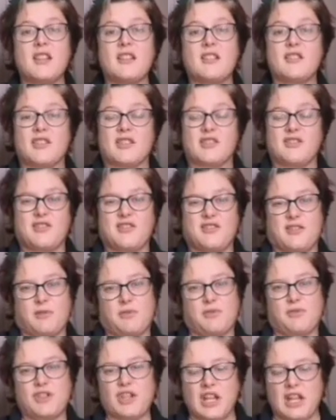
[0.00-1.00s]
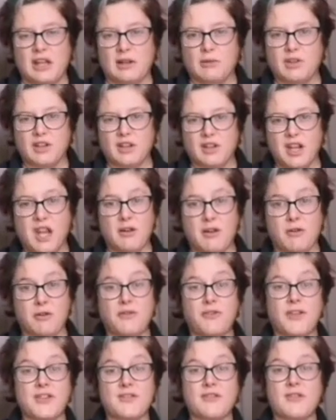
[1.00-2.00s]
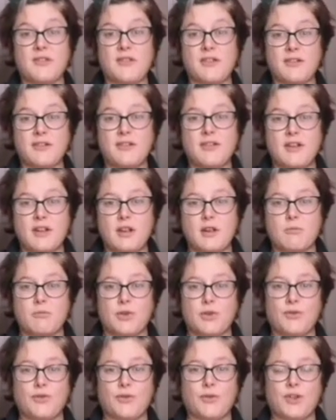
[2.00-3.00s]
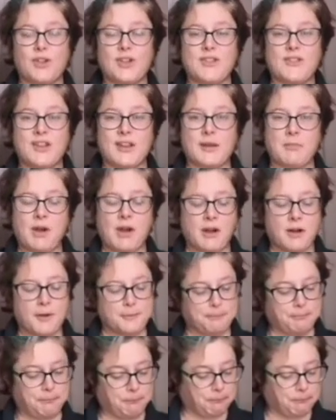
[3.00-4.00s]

you can just double check with your health visitor before you take part.